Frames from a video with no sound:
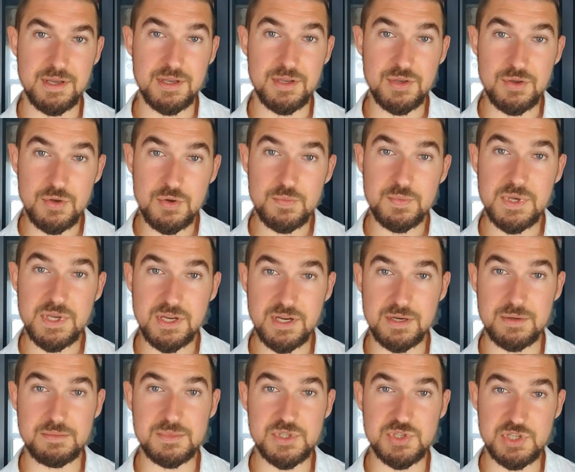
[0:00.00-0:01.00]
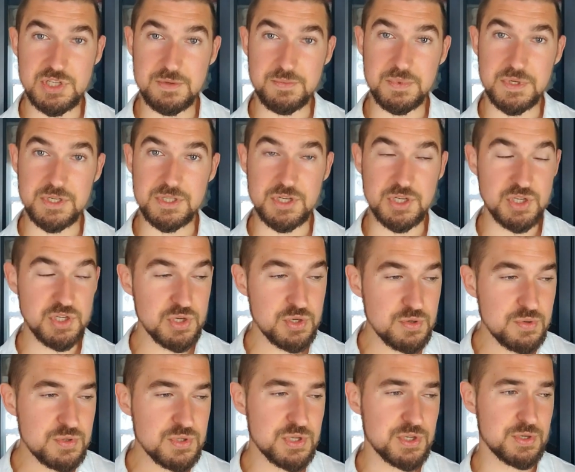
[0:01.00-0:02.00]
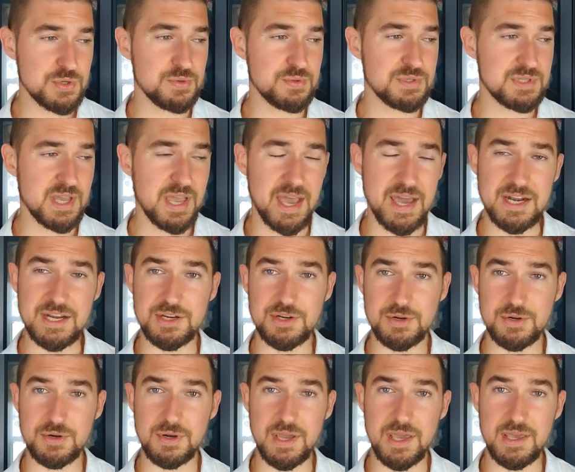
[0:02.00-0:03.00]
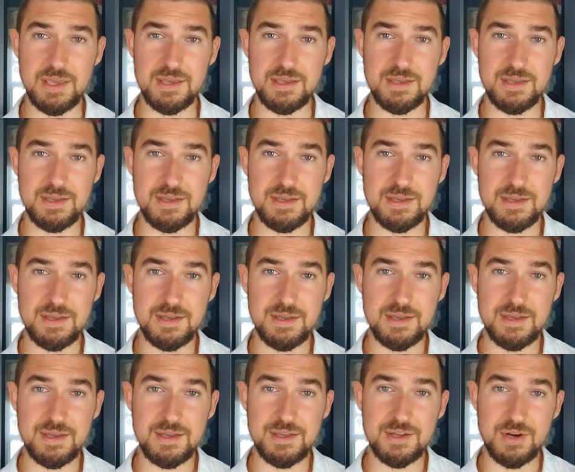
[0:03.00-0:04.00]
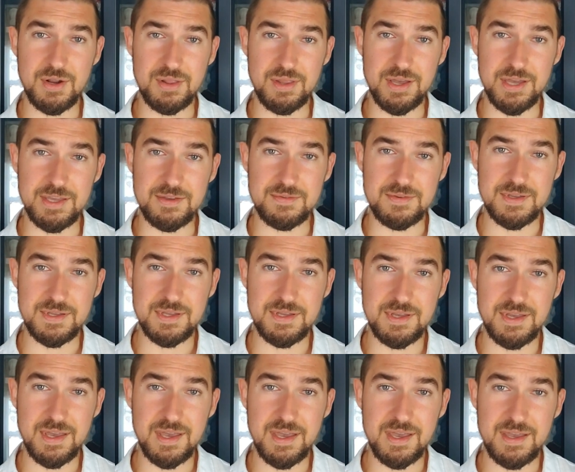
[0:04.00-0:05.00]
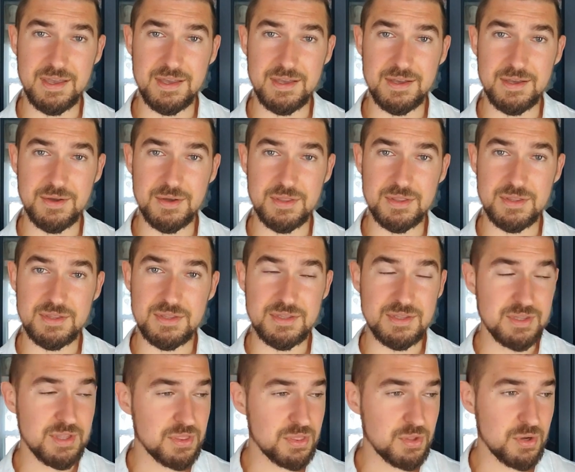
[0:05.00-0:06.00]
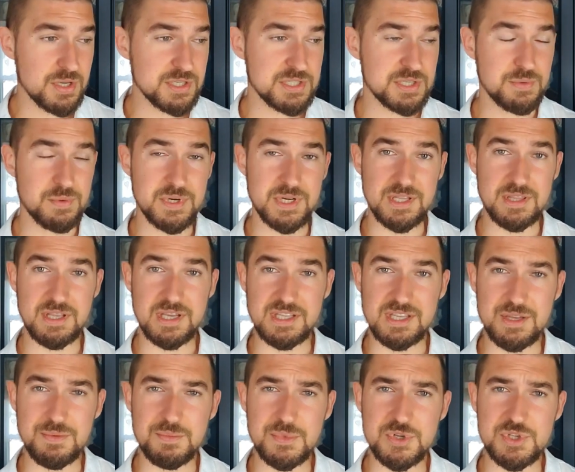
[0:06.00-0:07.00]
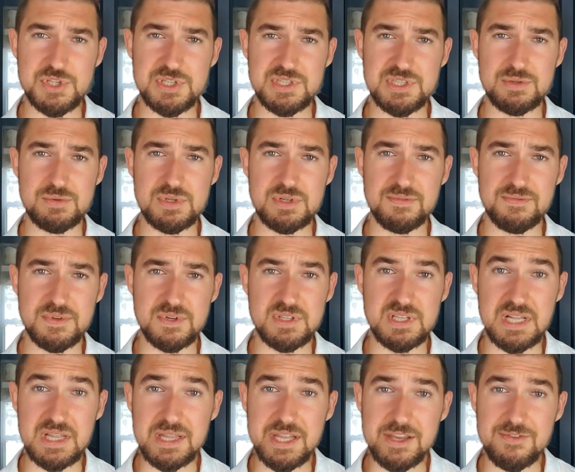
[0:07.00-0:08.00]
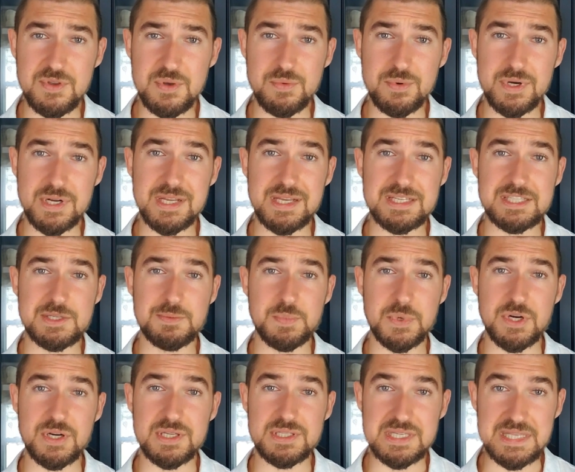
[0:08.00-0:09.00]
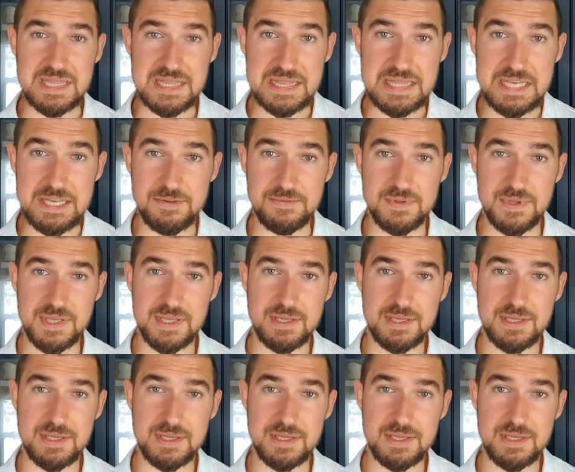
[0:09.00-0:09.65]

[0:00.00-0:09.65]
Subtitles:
You become the chief builder. You choose how to create your life. The thoughts you want to think, the emotions you want to feel, the life you want to experience and live.